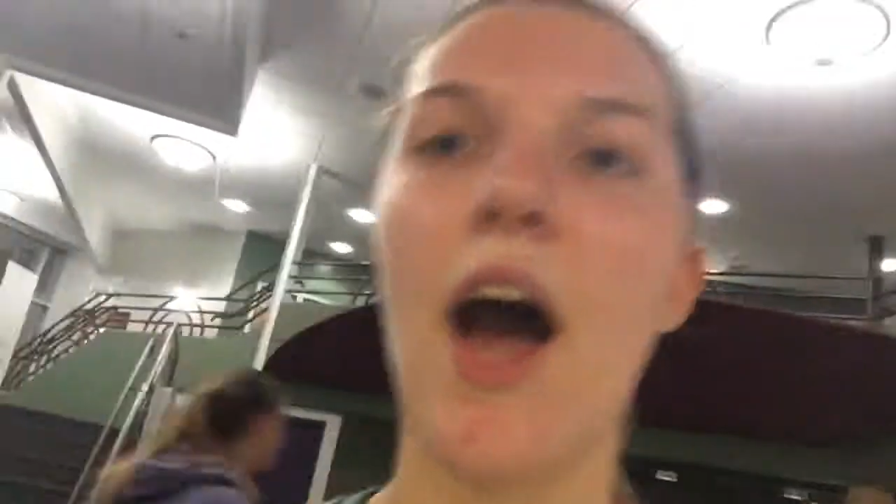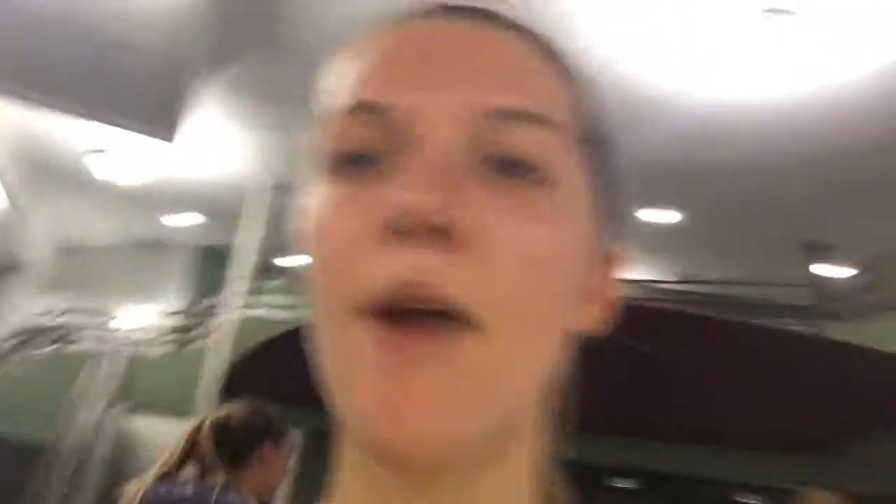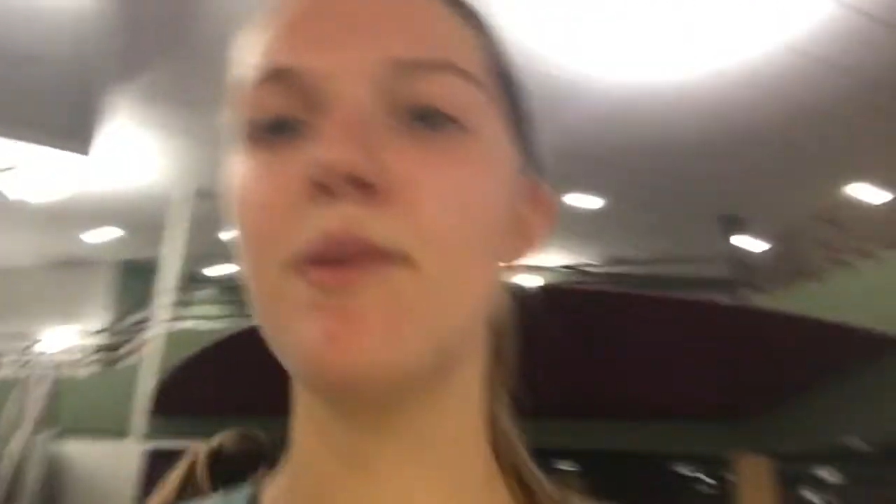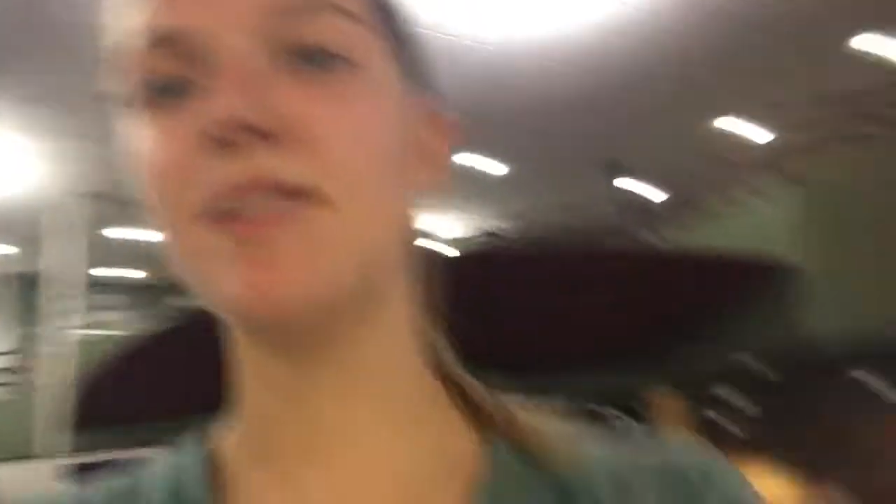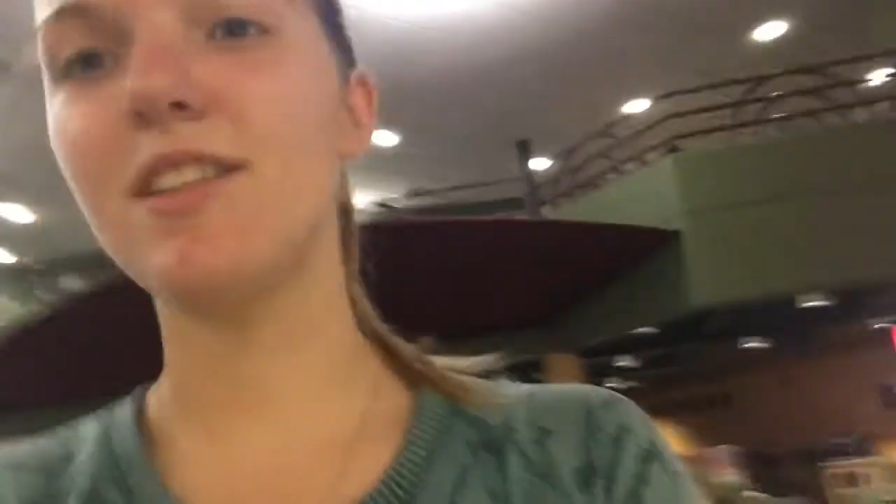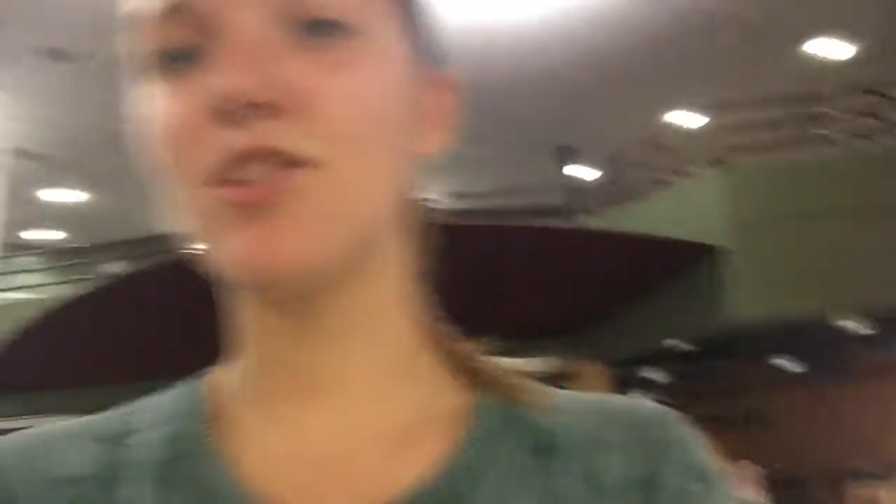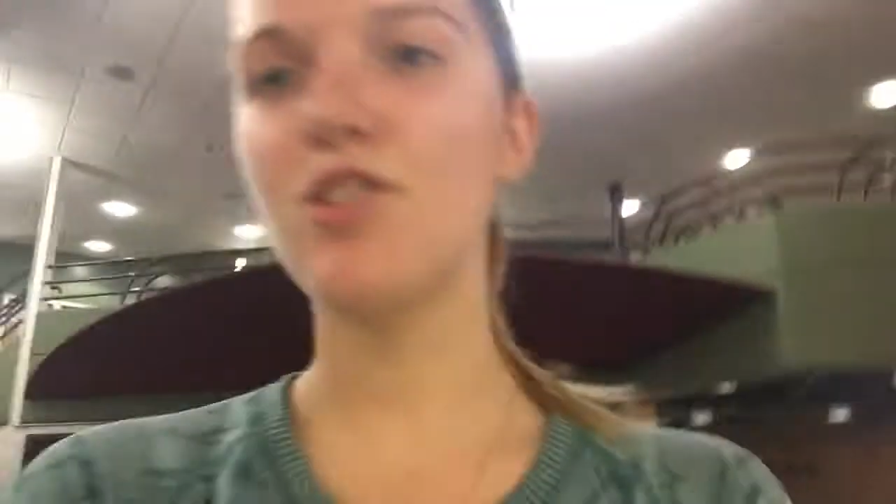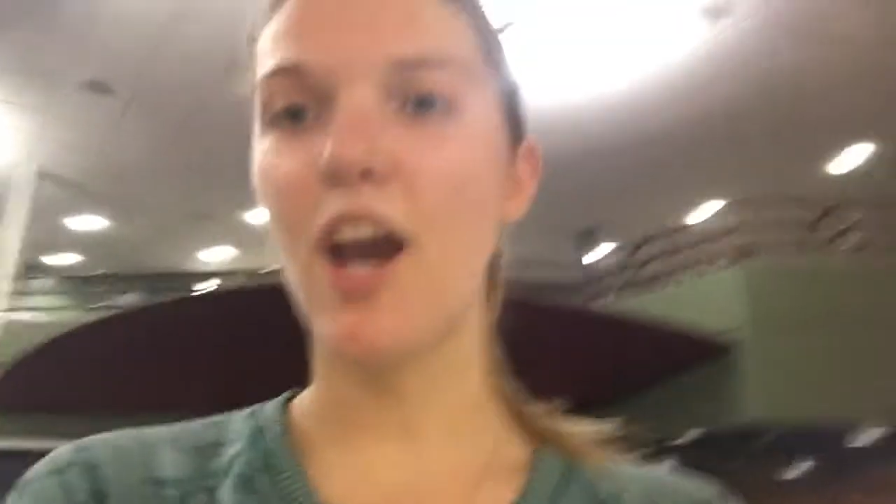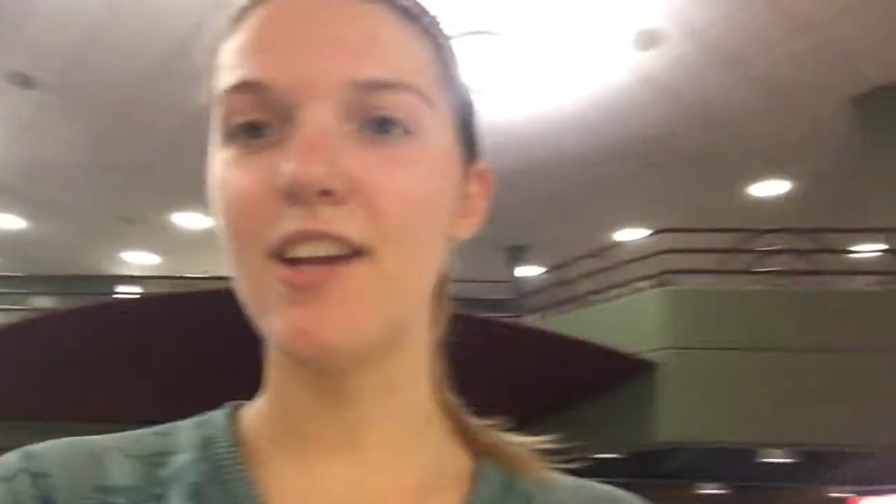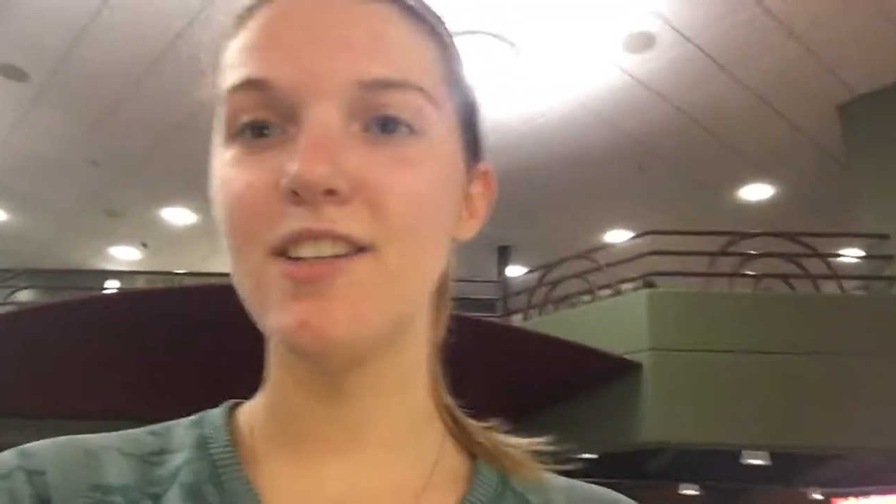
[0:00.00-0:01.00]
I was
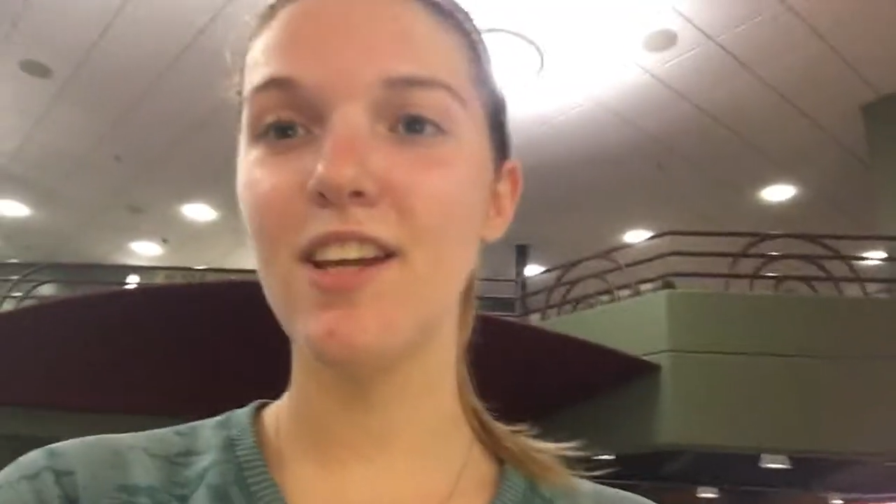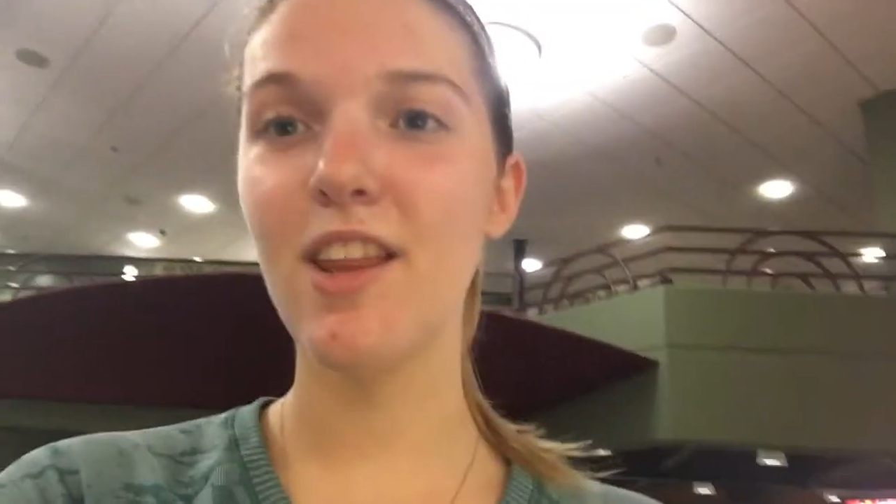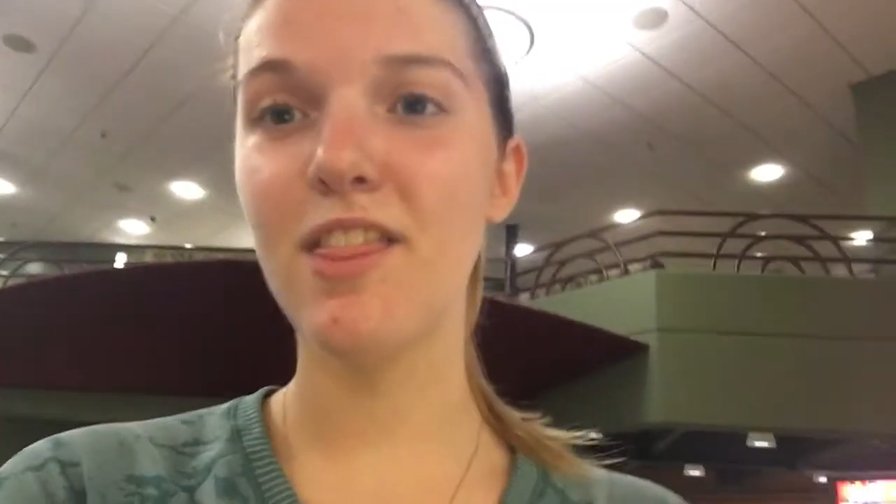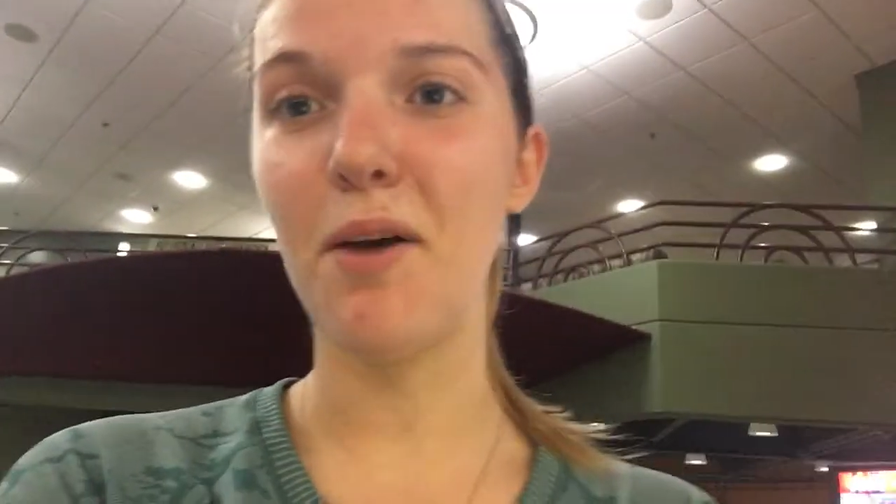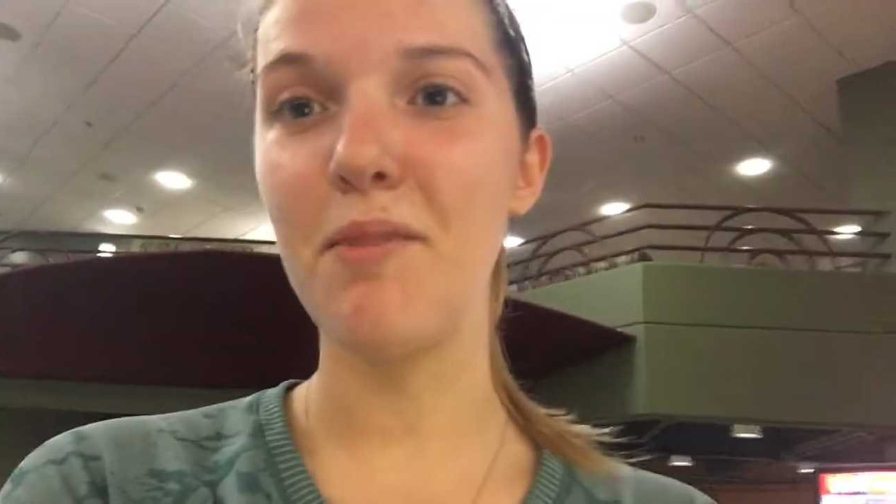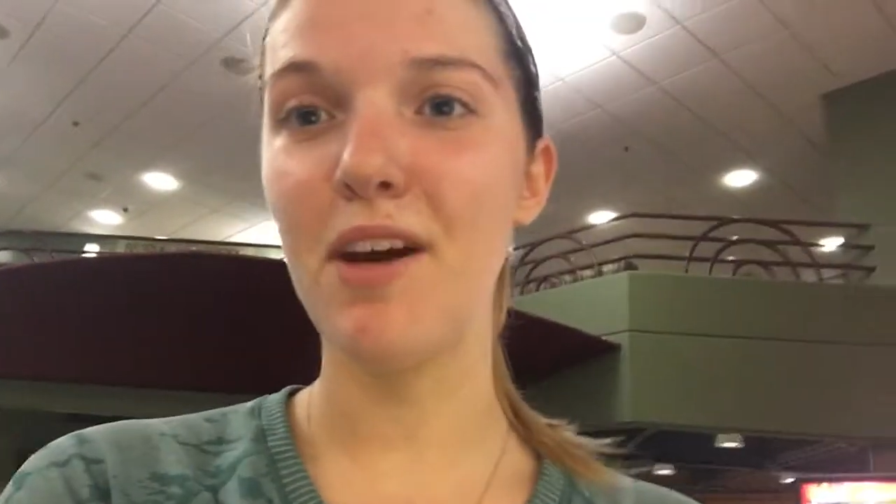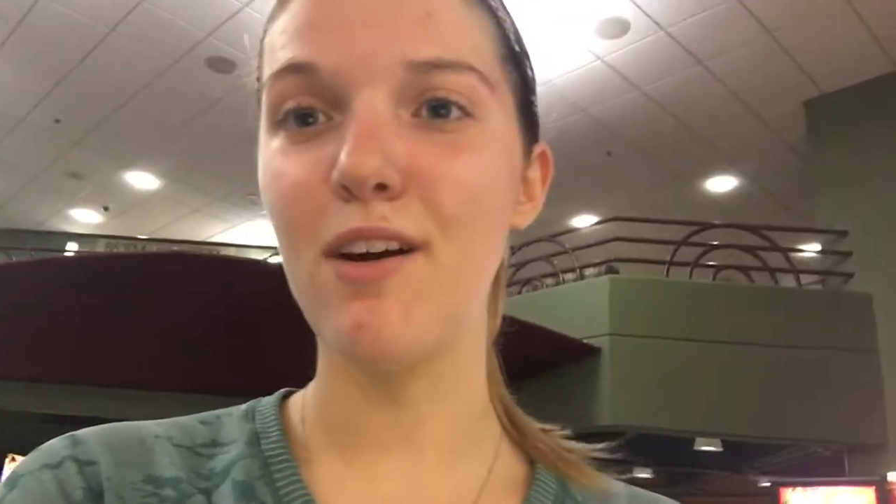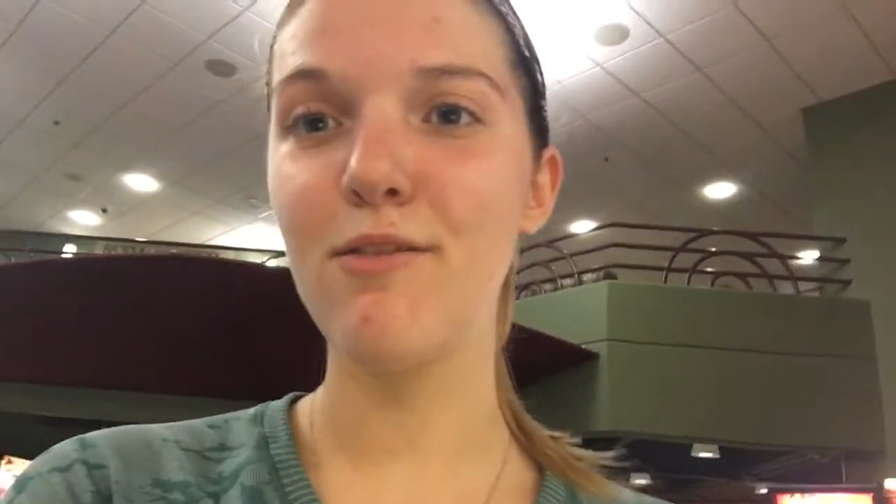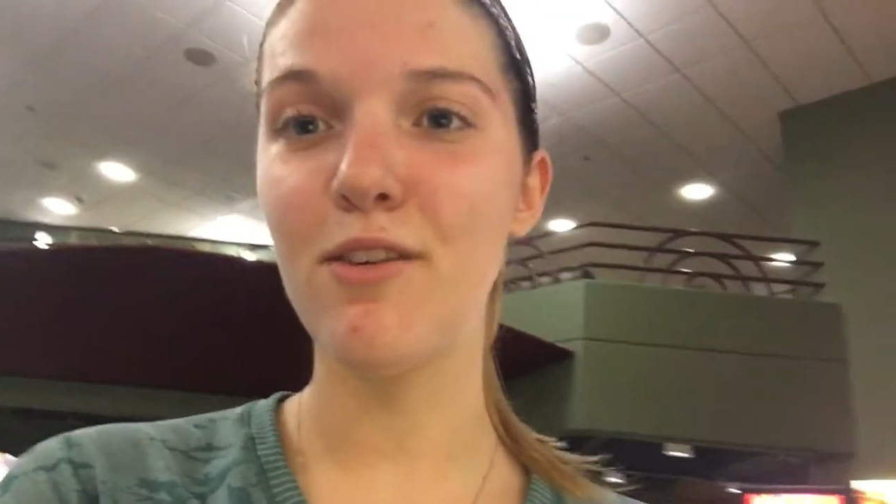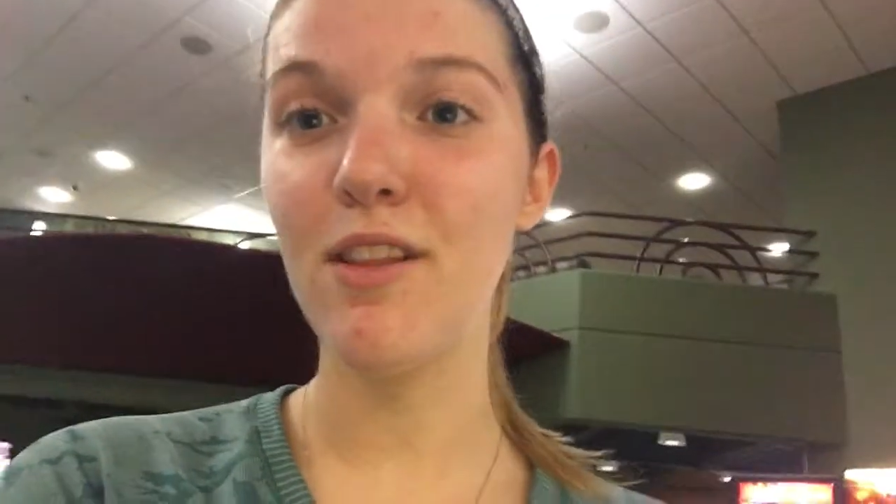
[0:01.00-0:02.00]
trying to take a thumbnail